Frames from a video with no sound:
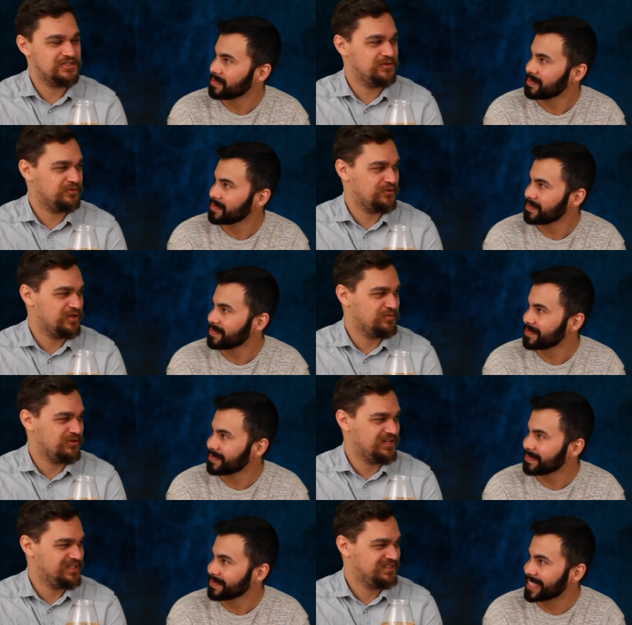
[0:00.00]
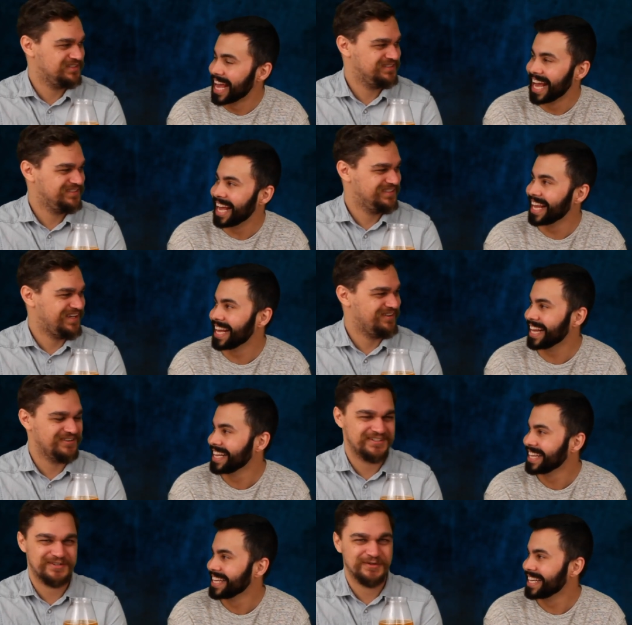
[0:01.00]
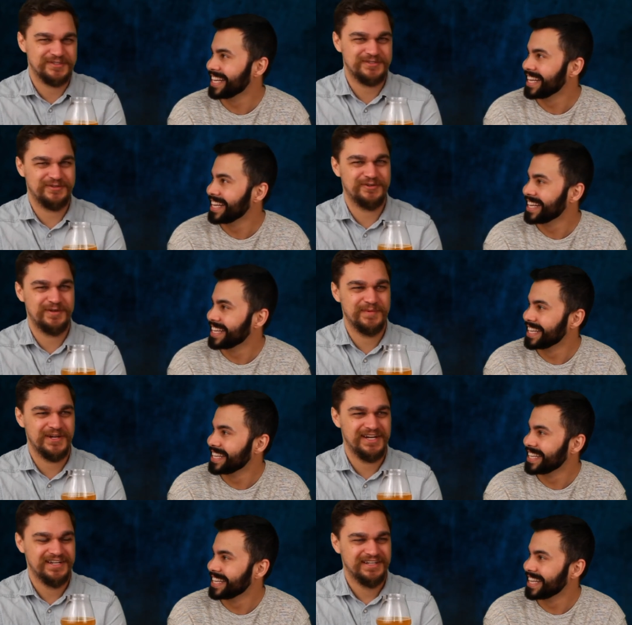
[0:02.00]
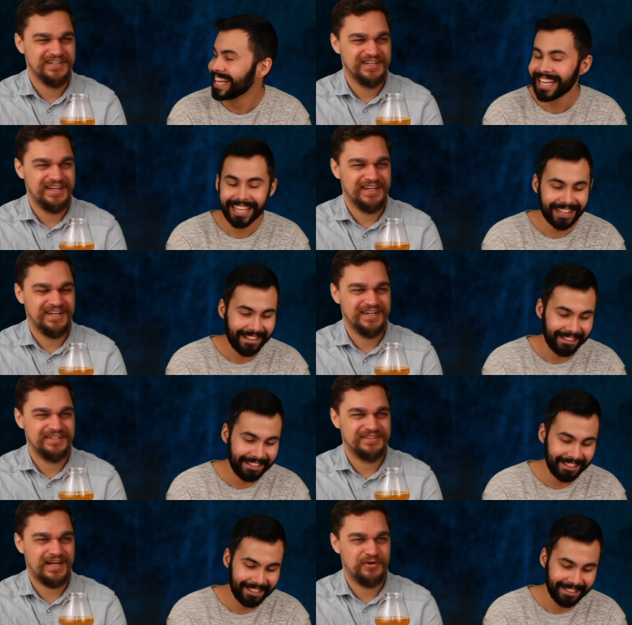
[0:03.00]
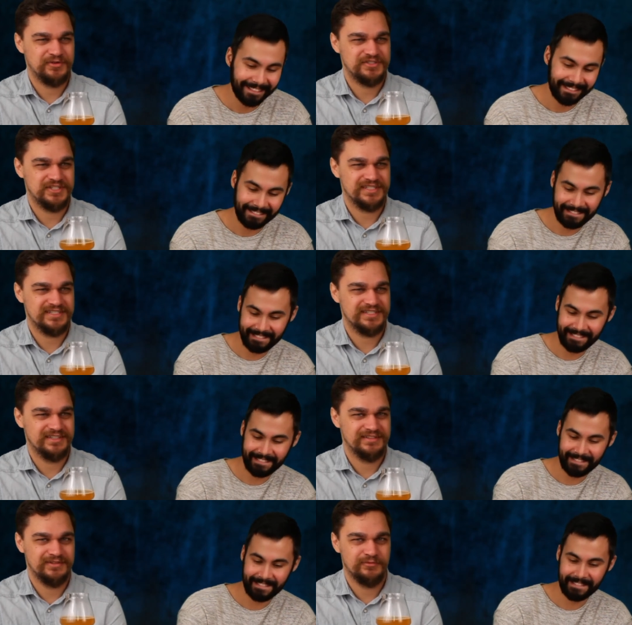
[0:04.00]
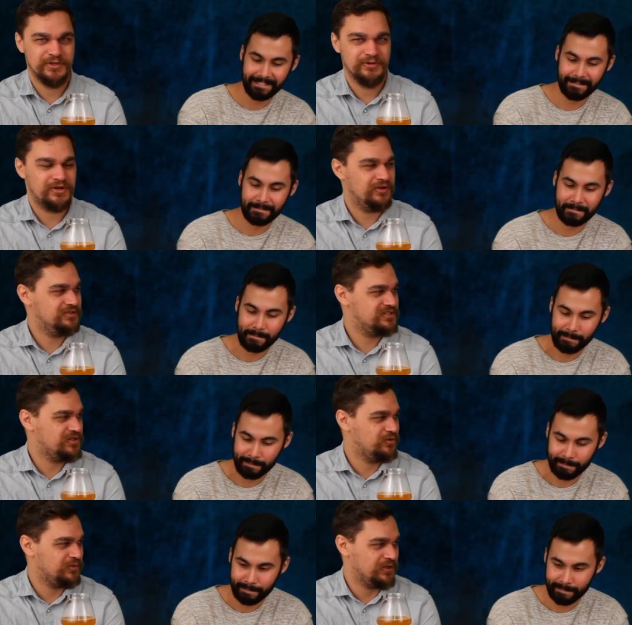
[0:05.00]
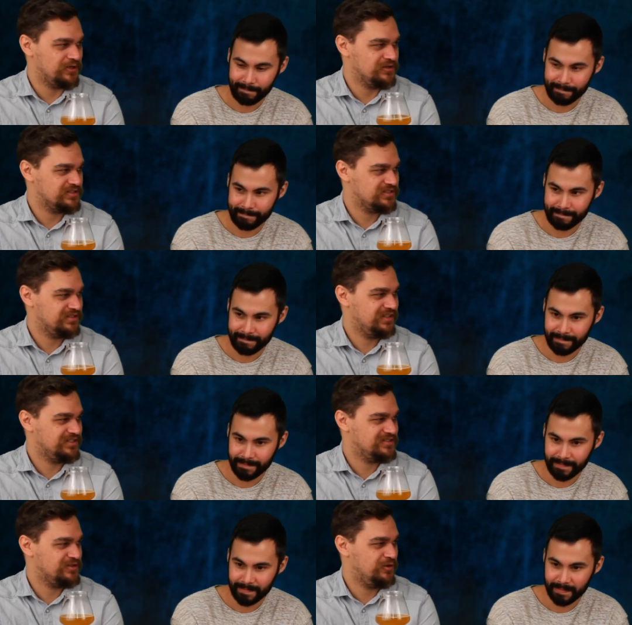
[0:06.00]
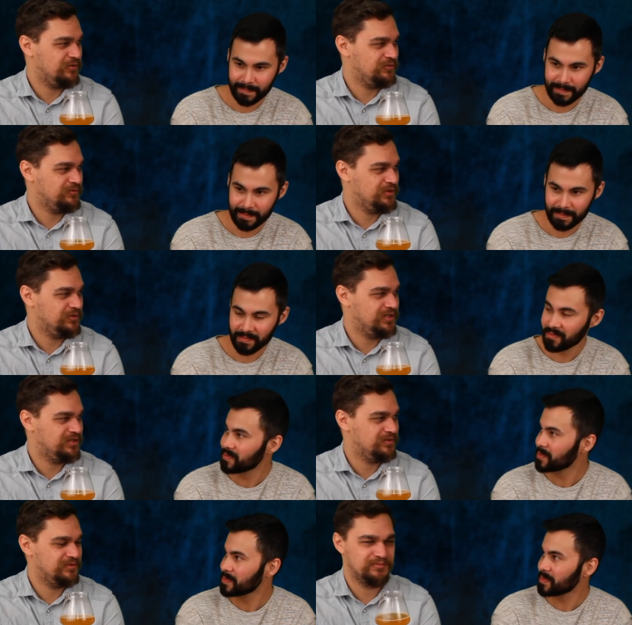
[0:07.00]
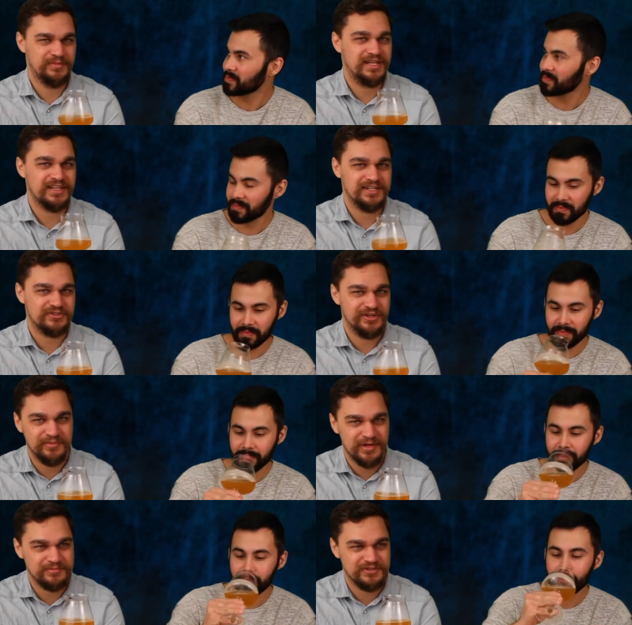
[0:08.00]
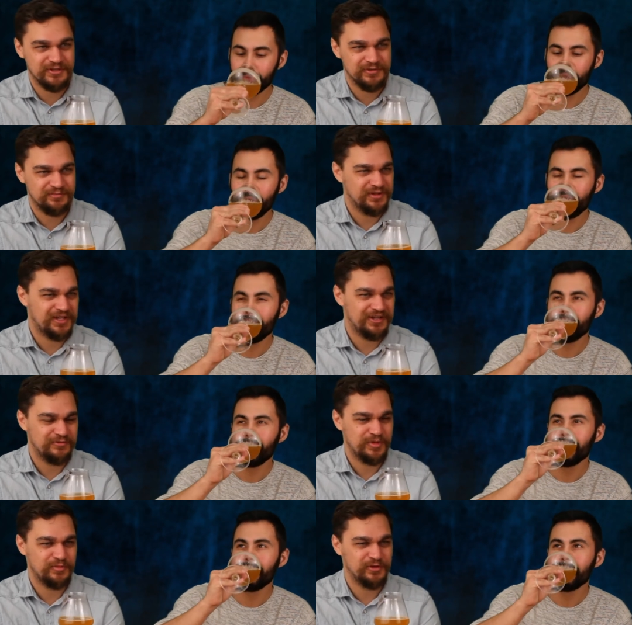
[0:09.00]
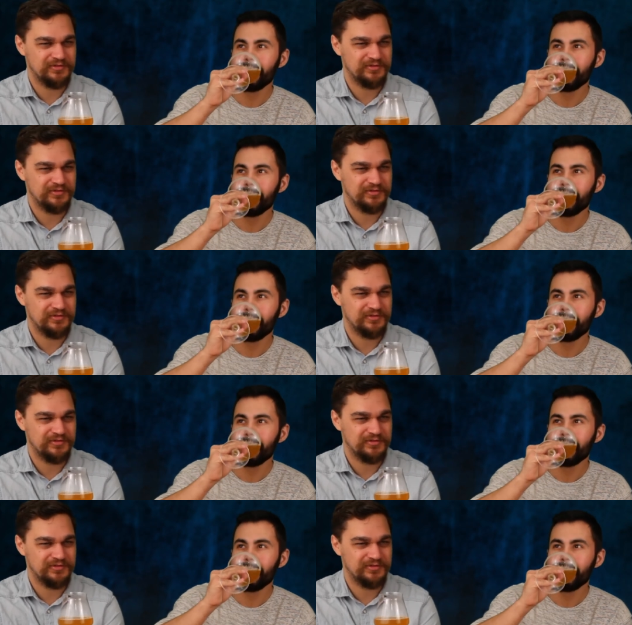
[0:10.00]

Speaker 1: Stone Creamery. I worked at Cold Stone Creamery, and I was just we were called stoneworkers, and so we would make the ice cream. I'm sure a lot of people